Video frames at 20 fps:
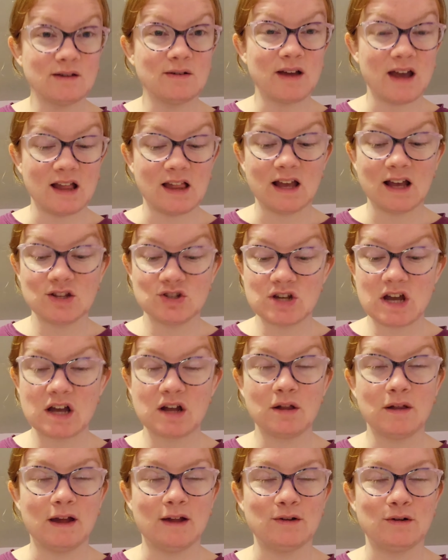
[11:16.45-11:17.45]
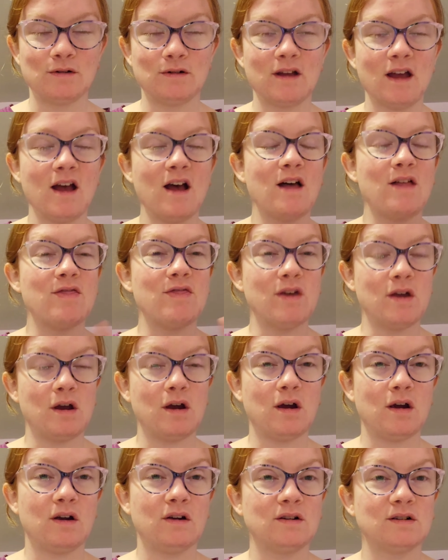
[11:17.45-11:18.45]
okay, like a jack-o'-lantern,
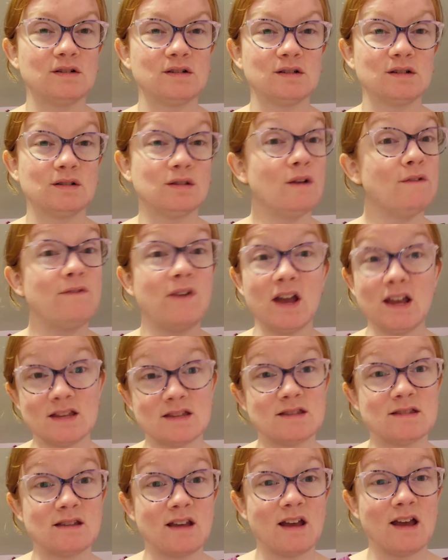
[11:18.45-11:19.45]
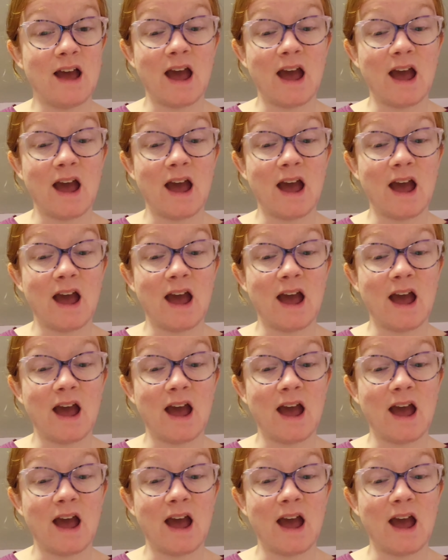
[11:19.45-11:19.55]
their face.